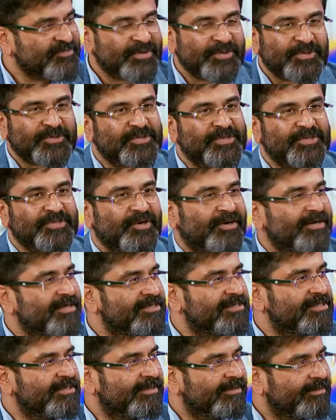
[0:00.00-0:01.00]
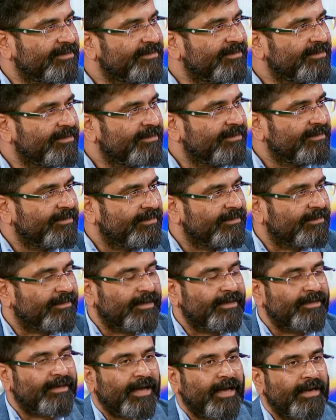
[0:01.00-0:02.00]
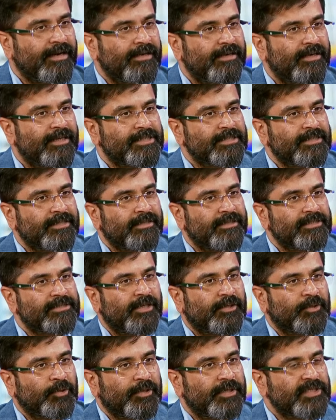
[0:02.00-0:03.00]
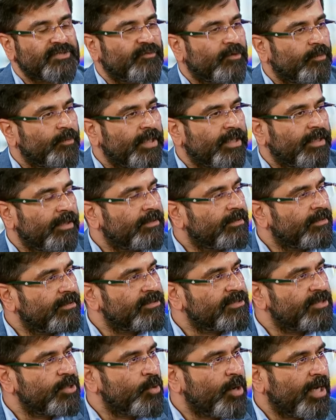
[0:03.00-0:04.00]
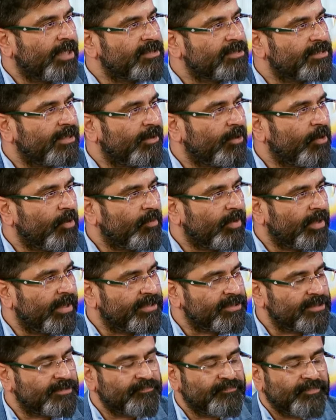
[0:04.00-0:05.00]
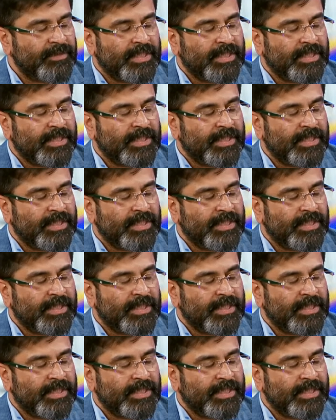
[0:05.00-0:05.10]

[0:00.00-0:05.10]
Yes. So it's not easy. Yeah. Right. Our industry is notorious for making things nuanced and complex.